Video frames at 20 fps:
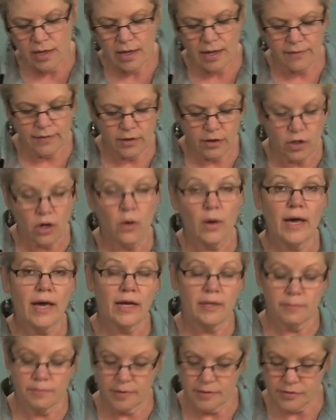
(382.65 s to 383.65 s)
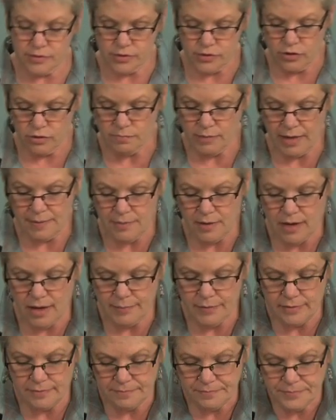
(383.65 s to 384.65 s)
and then go ahead and insert my
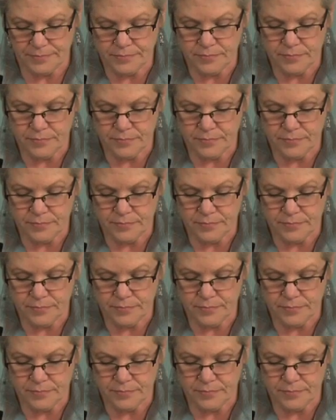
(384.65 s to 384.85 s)
bobbin.